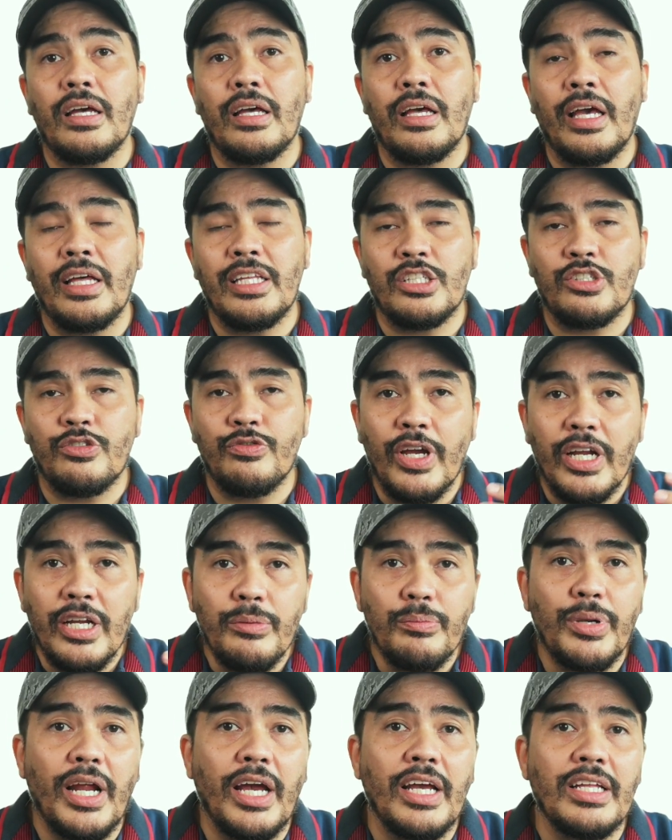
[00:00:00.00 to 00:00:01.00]
and it's very
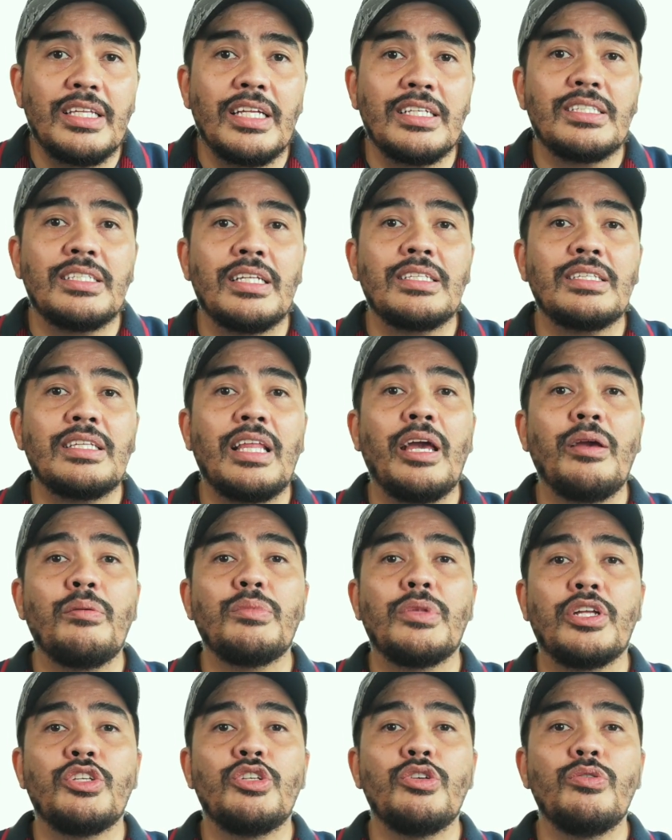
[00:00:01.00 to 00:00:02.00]
bright, that's the time
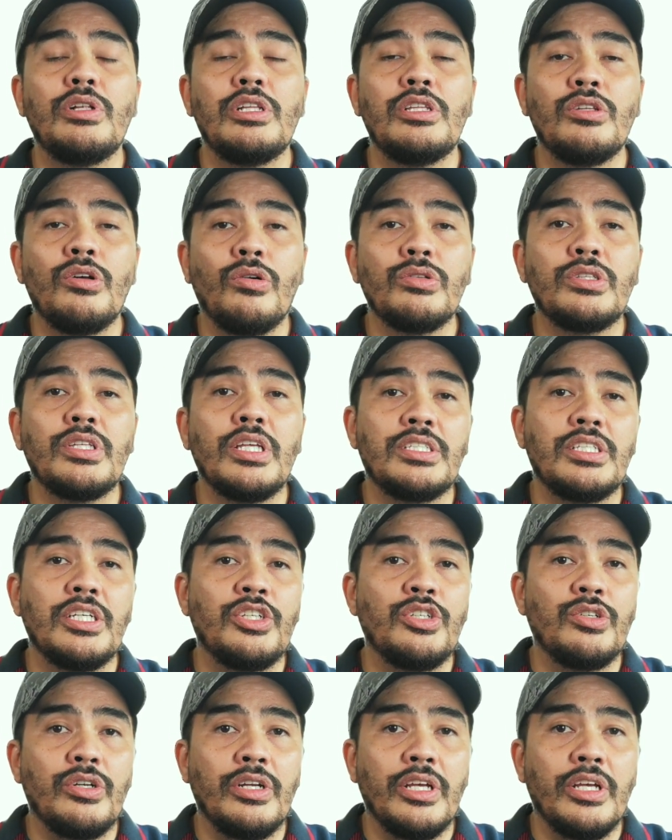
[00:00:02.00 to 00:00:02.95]
that you will notice in your